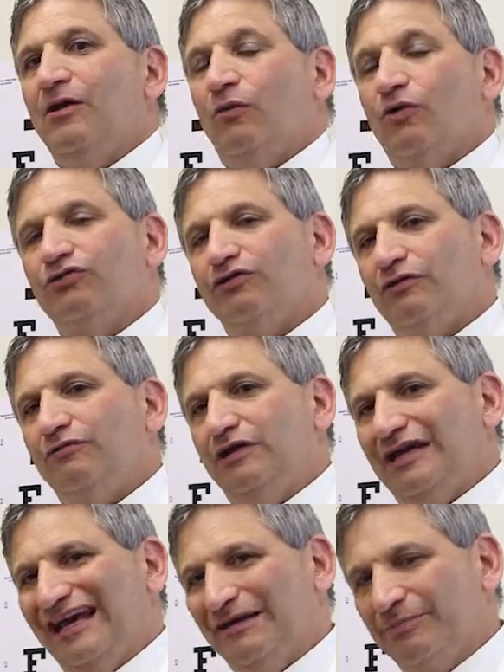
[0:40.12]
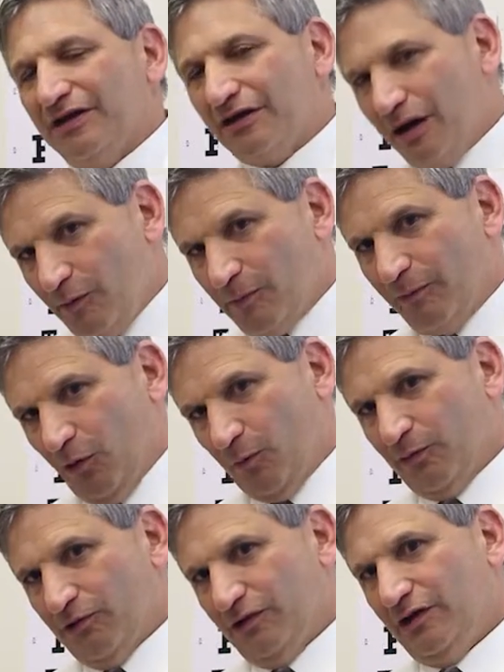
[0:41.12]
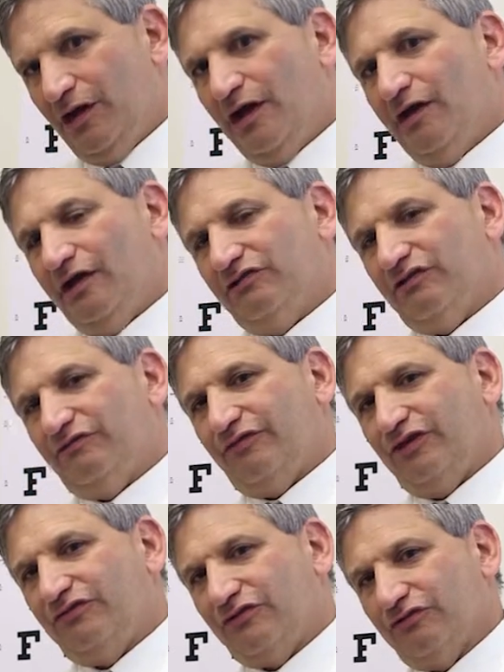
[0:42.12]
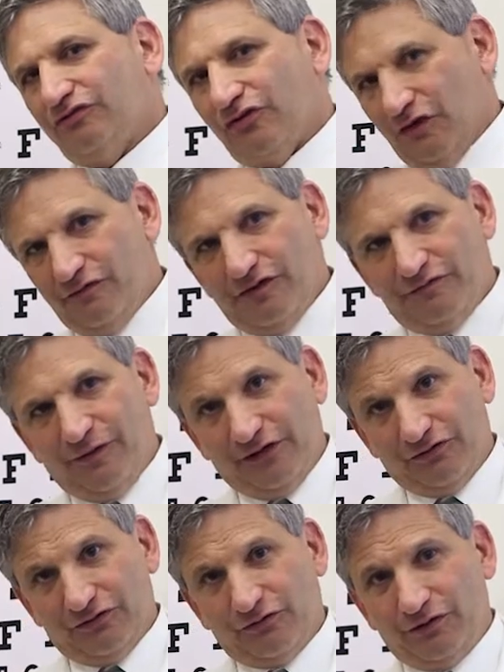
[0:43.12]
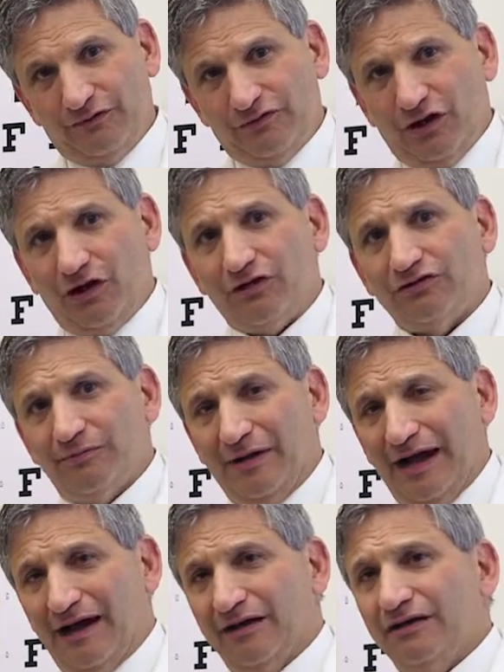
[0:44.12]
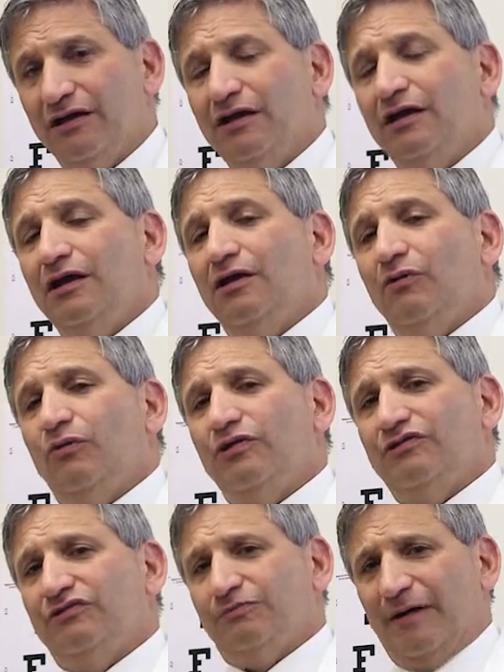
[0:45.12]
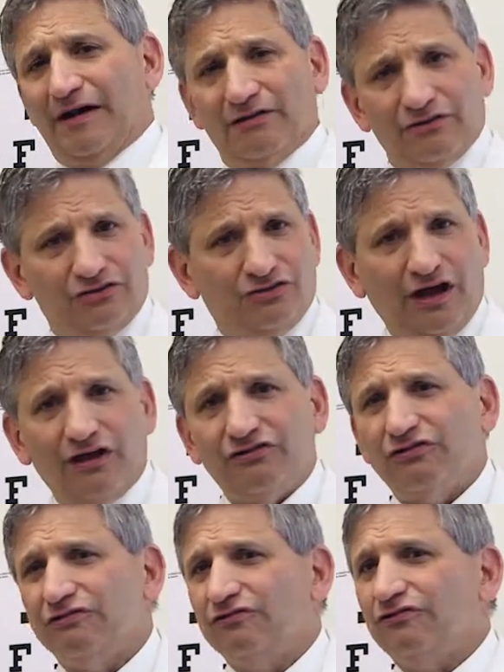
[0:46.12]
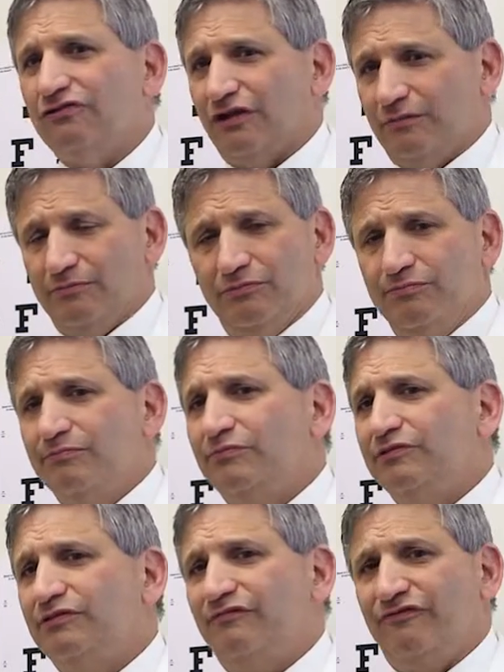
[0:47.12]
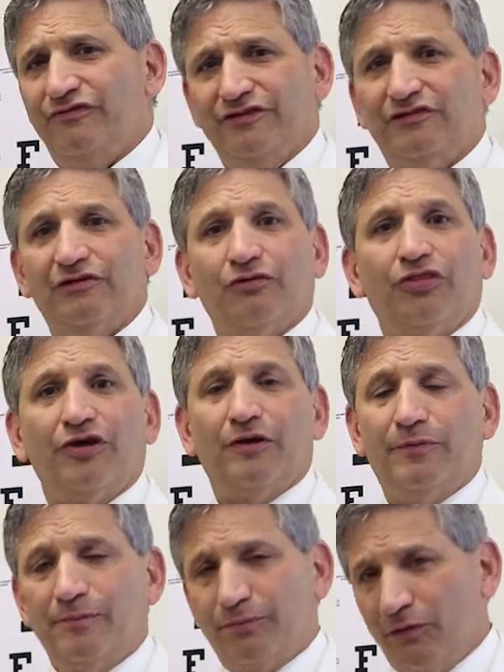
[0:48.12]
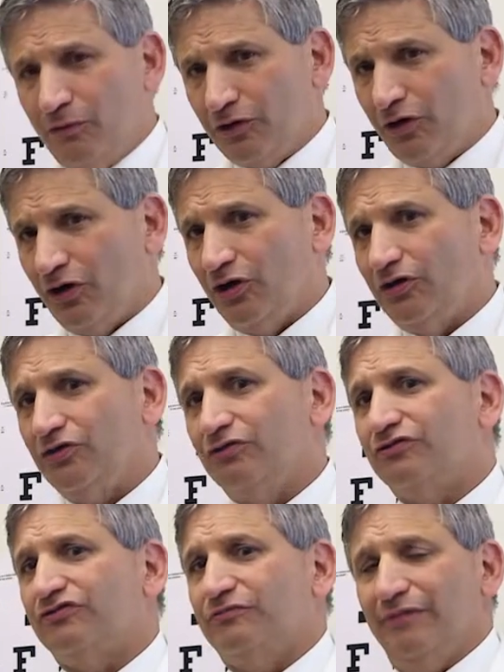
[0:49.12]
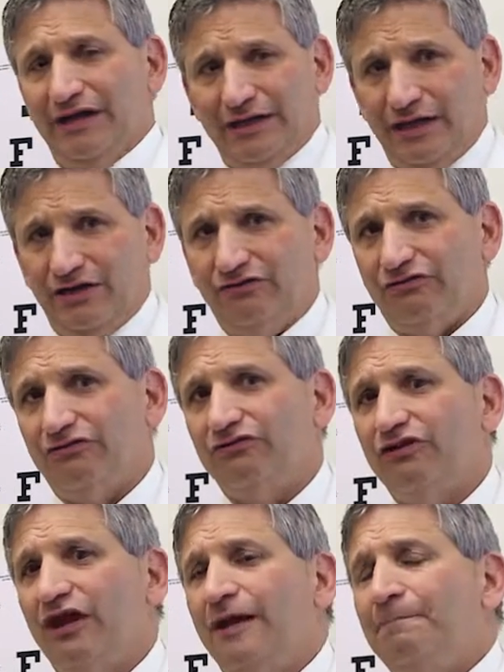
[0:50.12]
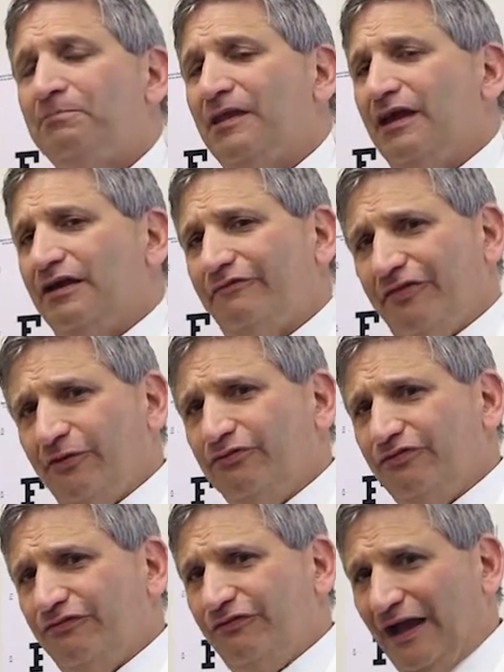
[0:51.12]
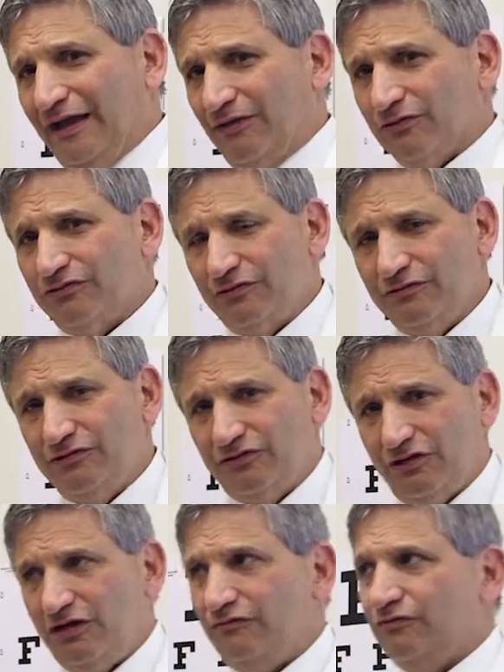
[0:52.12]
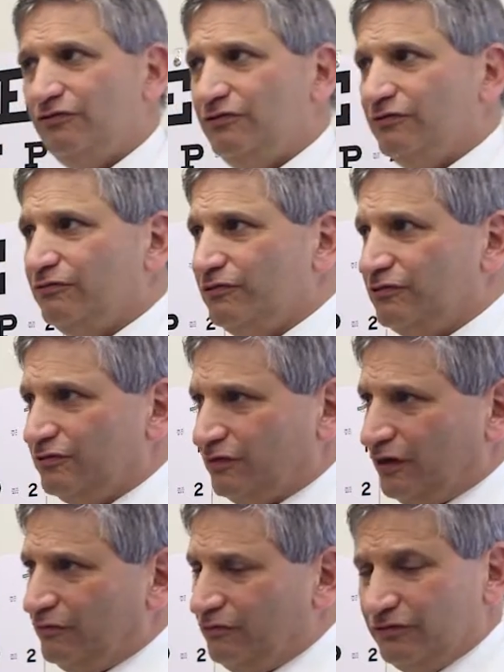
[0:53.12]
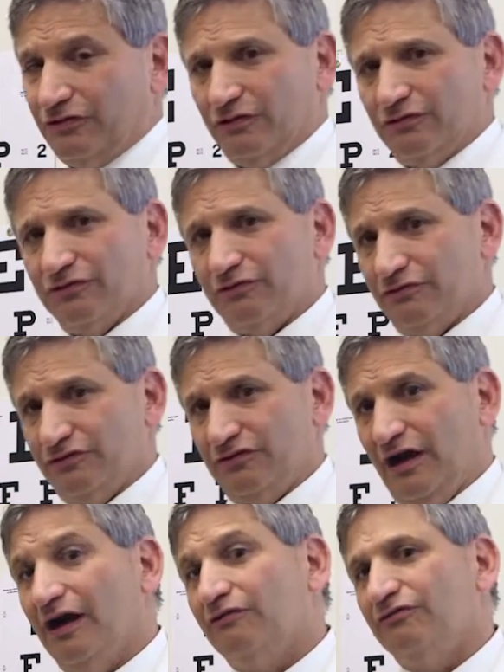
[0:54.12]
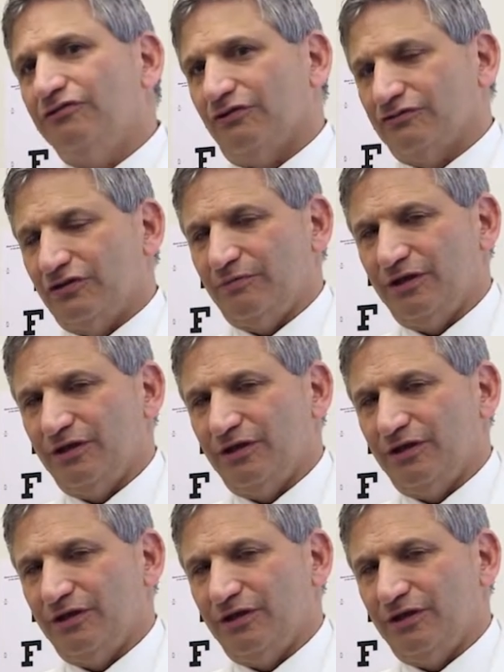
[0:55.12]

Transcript: Where surgery can become appropriate is if these conservative measures we've talked about with spinal injections and physiotherapy protocols and medications, if those fail to achieve the stated result, or desired result,